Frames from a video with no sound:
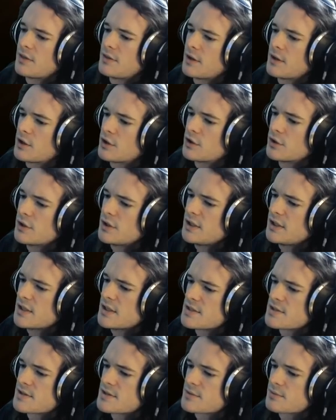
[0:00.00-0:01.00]
think Goody
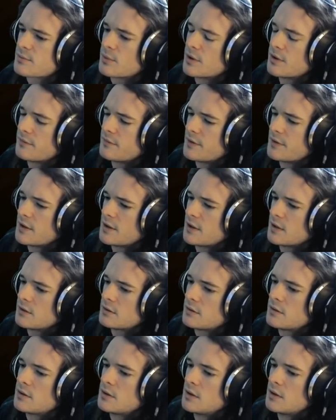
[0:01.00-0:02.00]
is one of
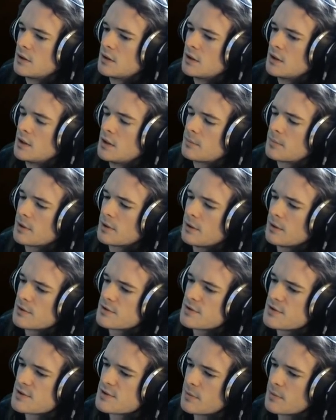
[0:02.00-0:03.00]
the
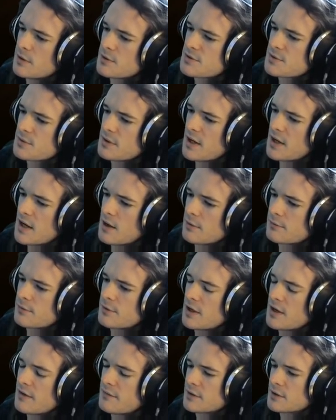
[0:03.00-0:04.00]
players who's most renowned
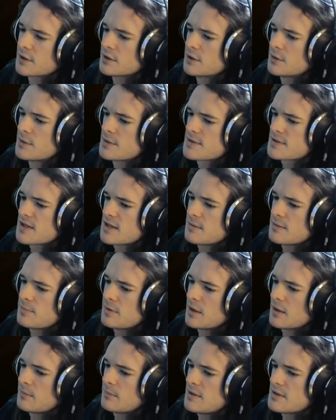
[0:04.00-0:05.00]
for having the lowest
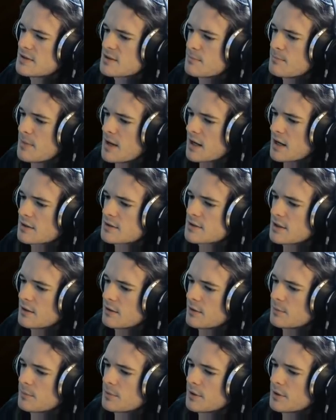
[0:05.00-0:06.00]
APM. He's a mech
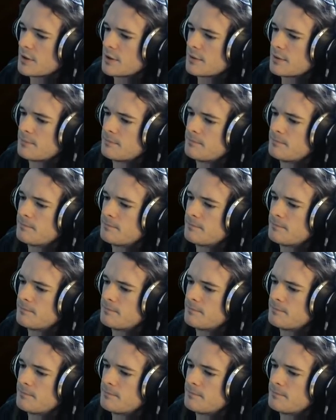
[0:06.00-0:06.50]
Terran player.